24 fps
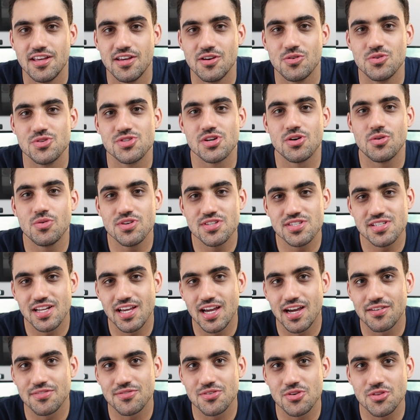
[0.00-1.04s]
It was always an
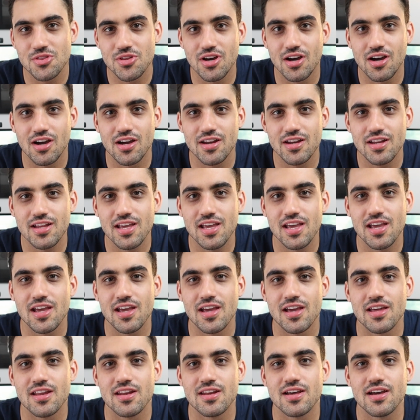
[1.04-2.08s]
afterthought,
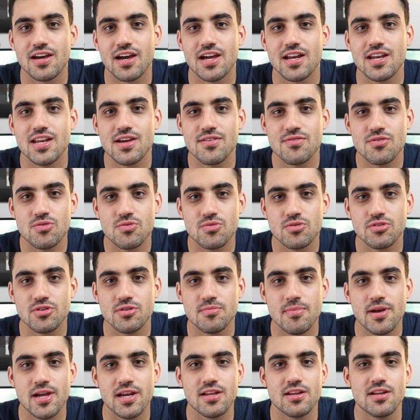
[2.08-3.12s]
and I never really
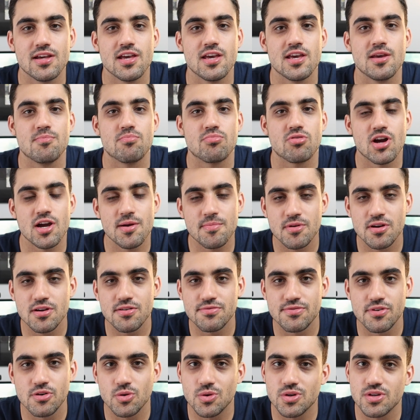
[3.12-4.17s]
made it a primary
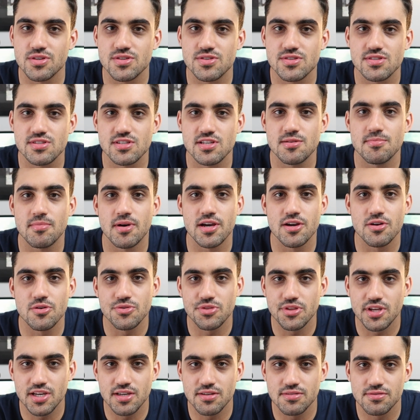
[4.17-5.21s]
focus in my
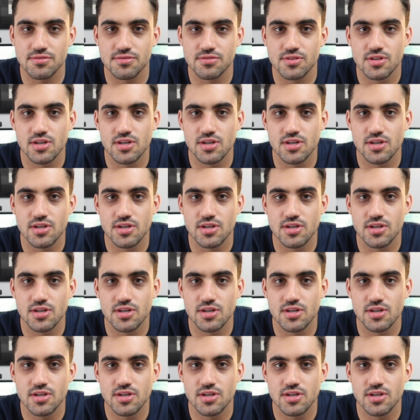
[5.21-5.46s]
own life.